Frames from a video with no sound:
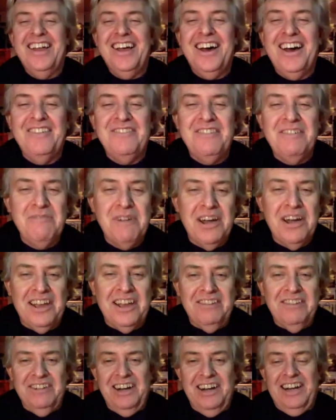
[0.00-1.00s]
I've been
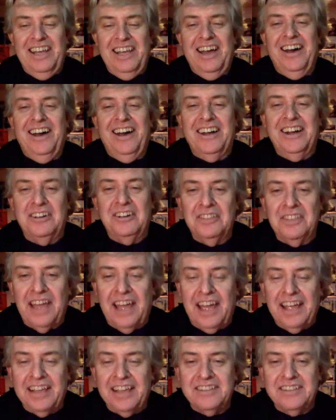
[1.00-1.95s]
working really hard on that.